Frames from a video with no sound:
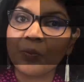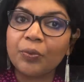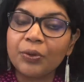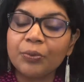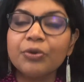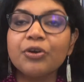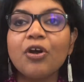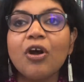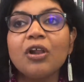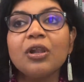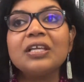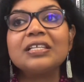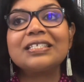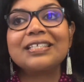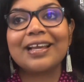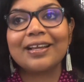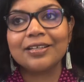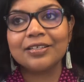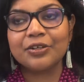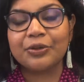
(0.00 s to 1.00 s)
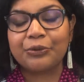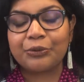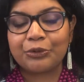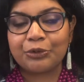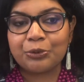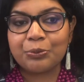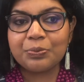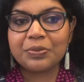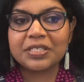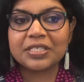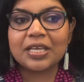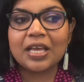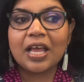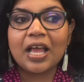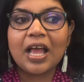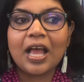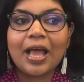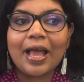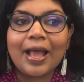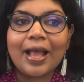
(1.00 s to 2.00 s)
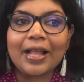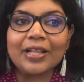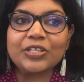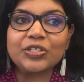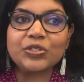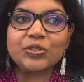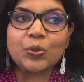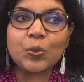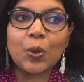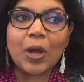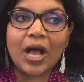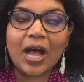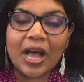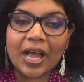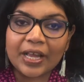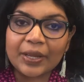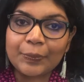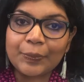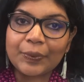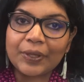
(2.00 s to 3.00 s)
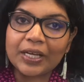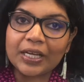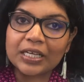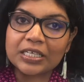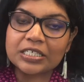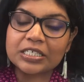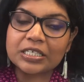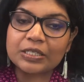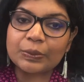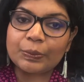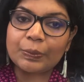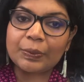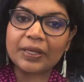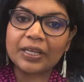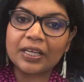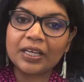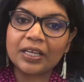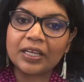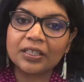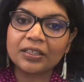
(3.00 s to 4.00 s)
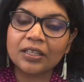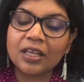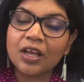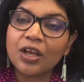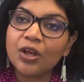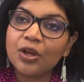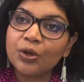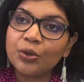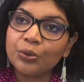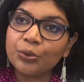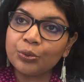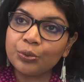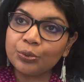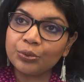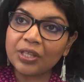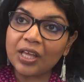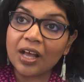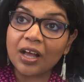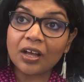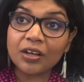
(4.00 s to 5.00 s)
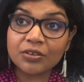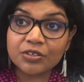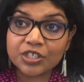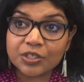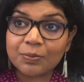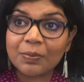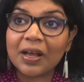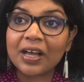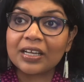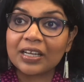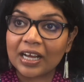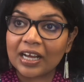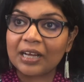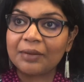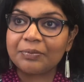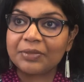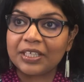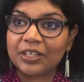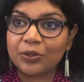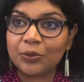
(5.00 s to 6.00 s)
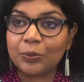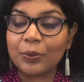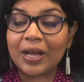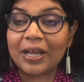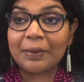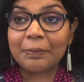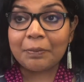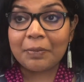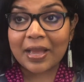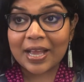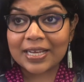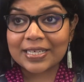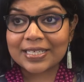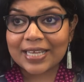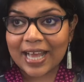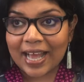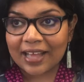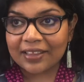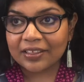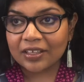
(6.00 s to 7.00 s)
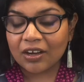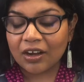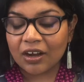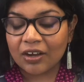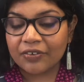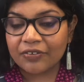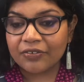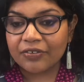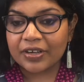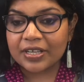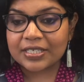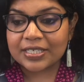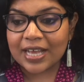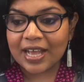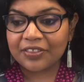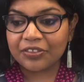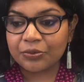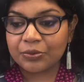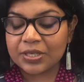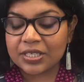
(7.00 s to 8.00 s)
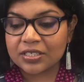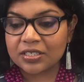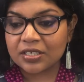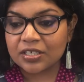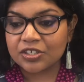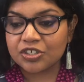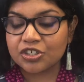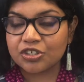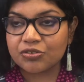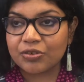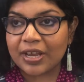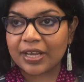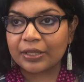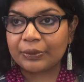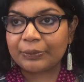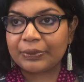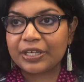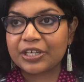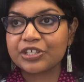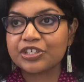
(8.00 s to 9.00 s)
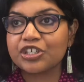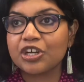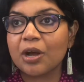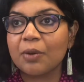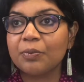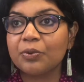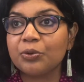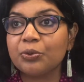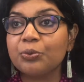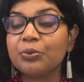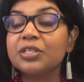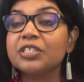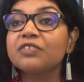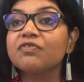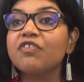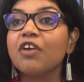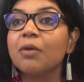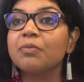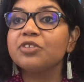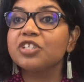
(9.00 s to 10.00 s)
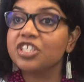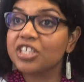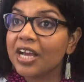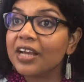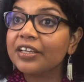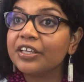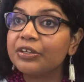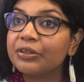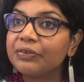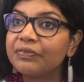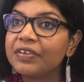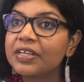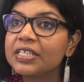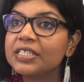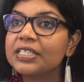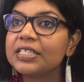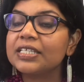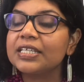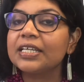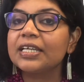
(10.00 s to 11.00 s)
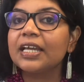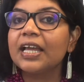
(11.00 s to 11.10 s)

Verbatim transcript: We were all assigned groups, and so I worked with Huda Usman Abdi, who I met at the conference at the Research Triangle Workshop, who was from Zhejiang University.